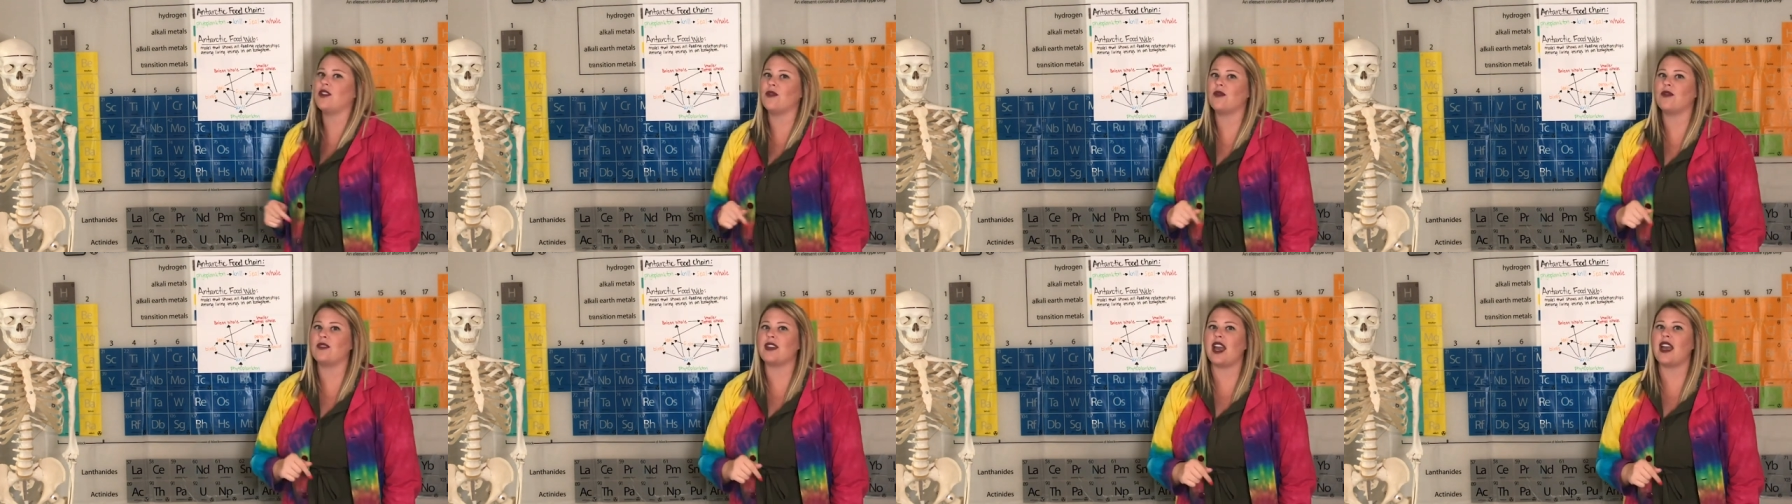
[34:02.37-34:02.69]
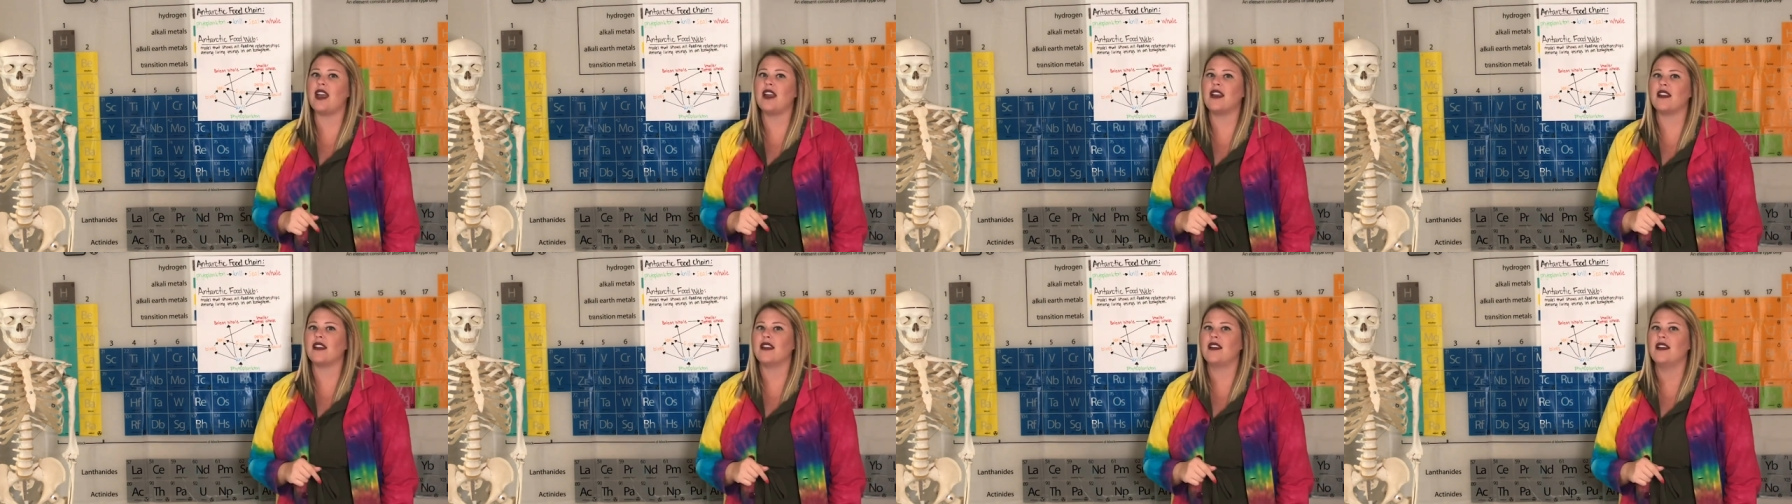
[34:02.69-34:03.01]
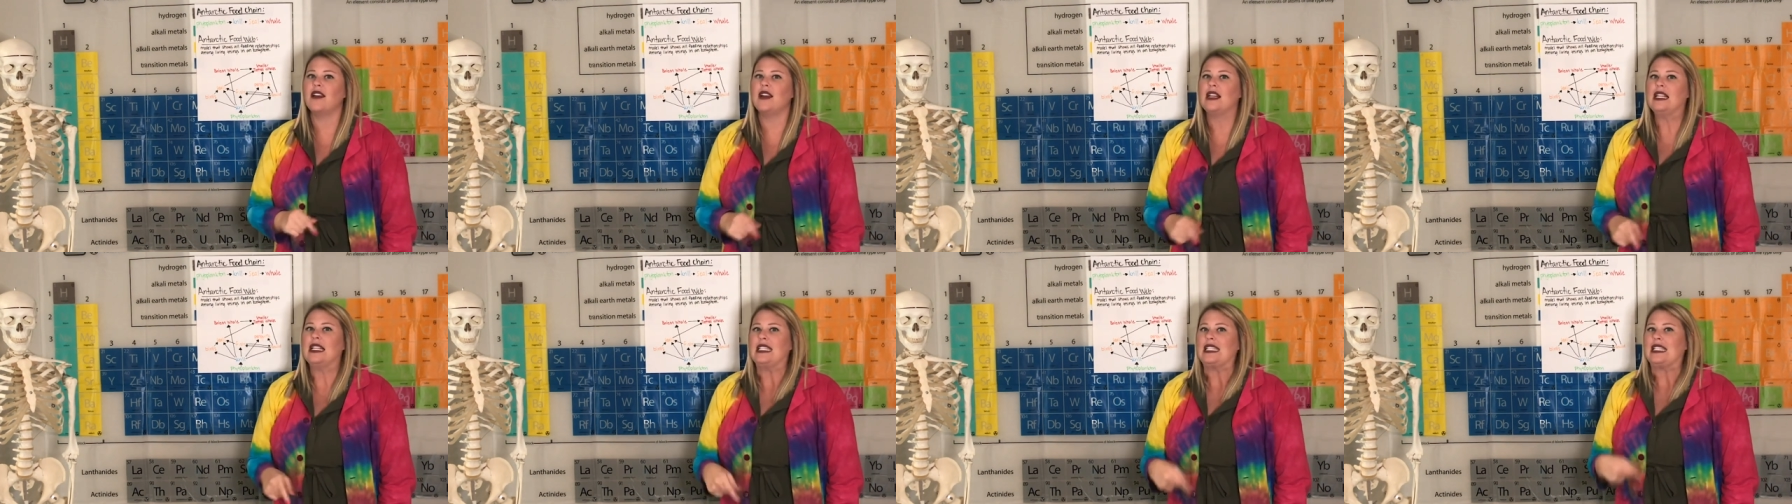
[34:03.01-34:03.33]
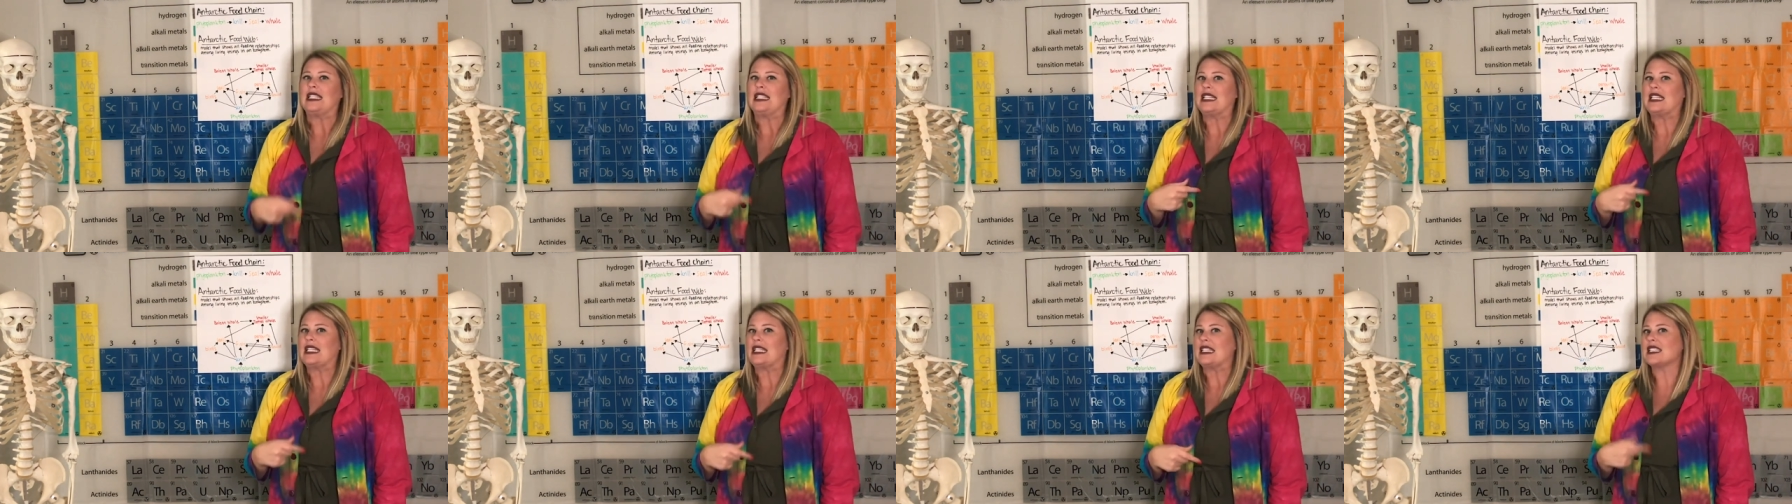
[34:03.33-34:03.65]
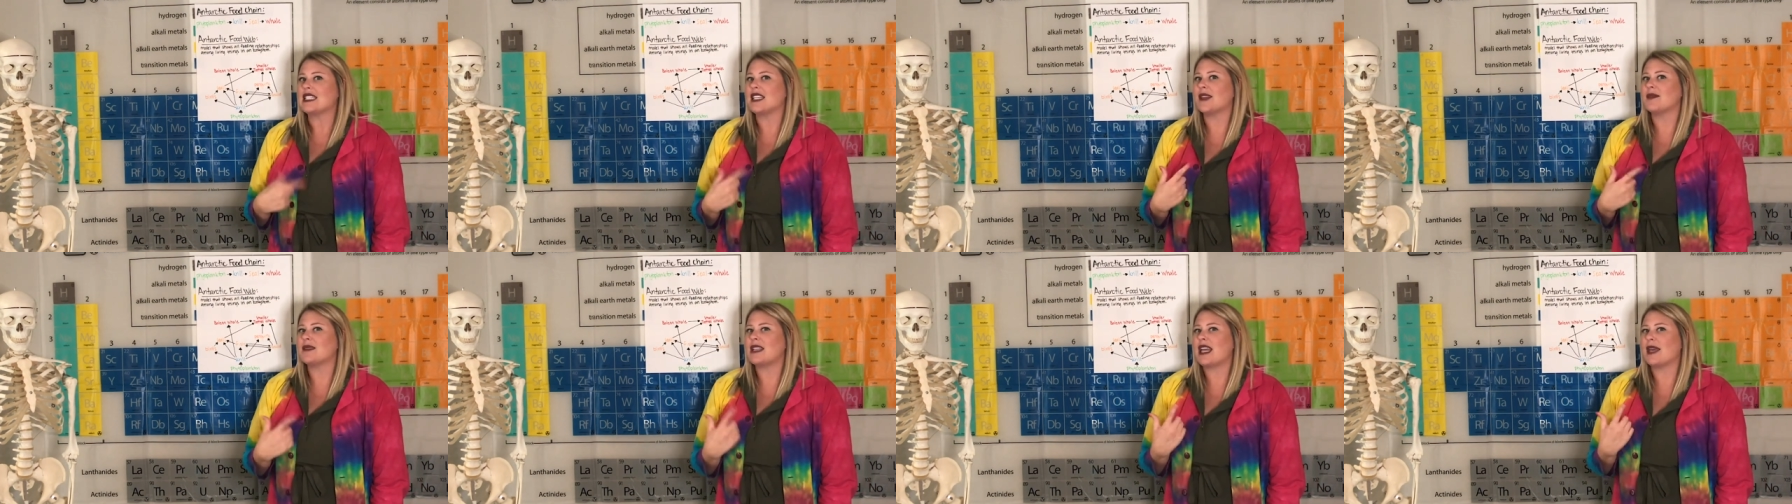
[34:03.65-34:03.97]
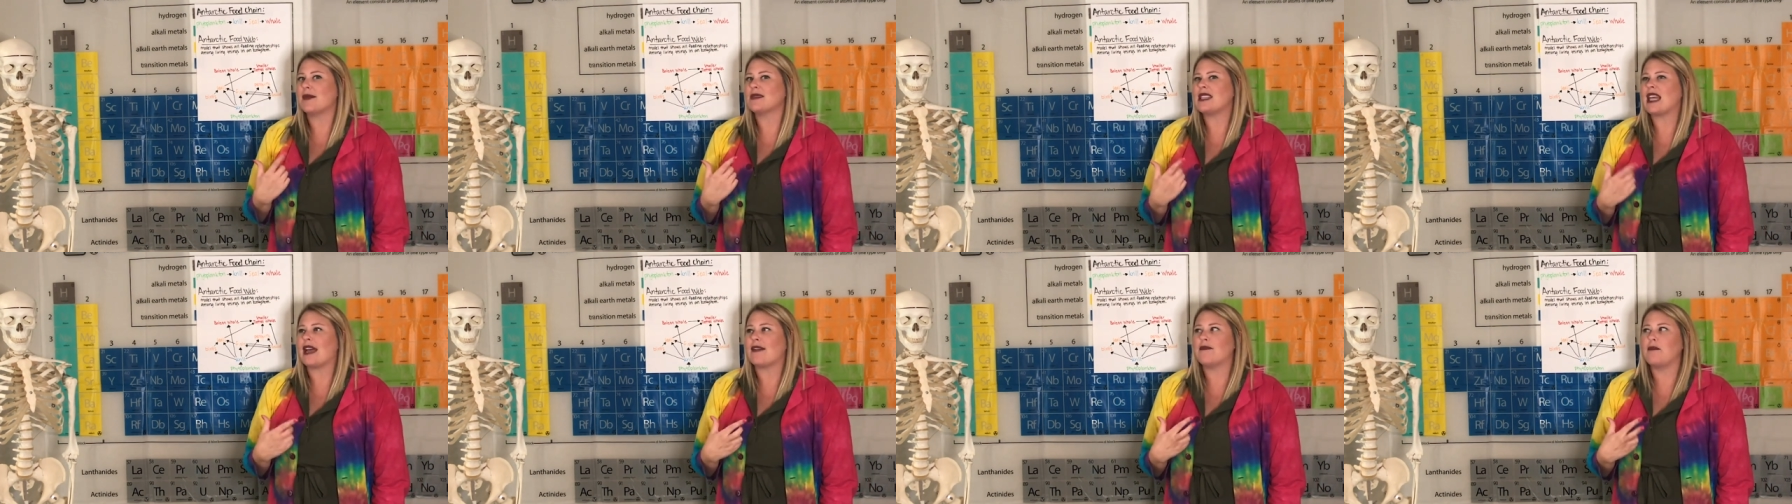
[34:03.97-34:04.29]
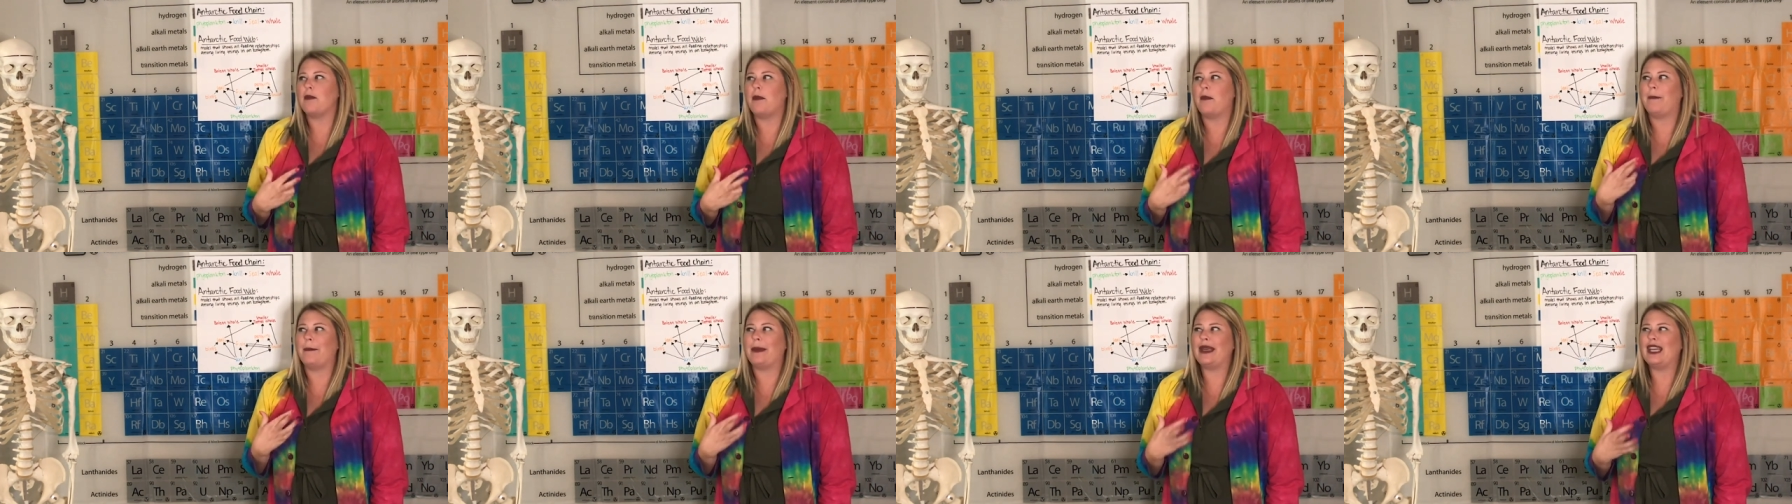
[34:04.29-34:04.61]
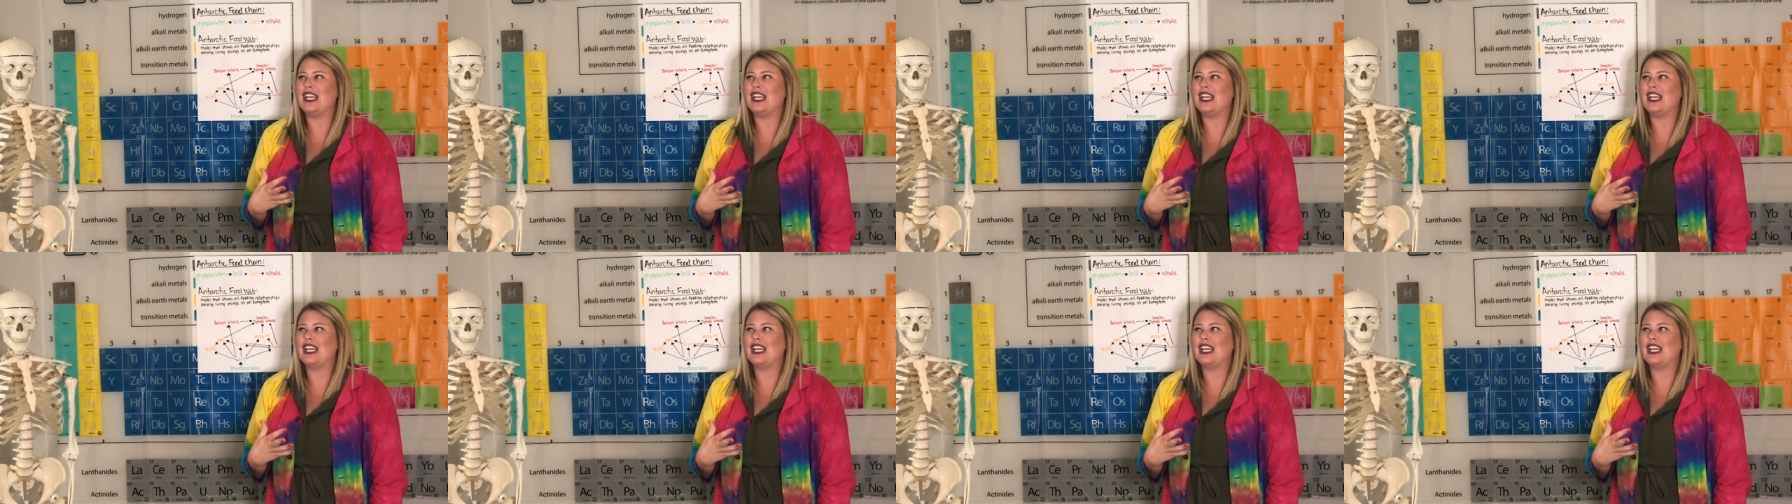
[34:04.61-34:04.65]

you get, sometimes have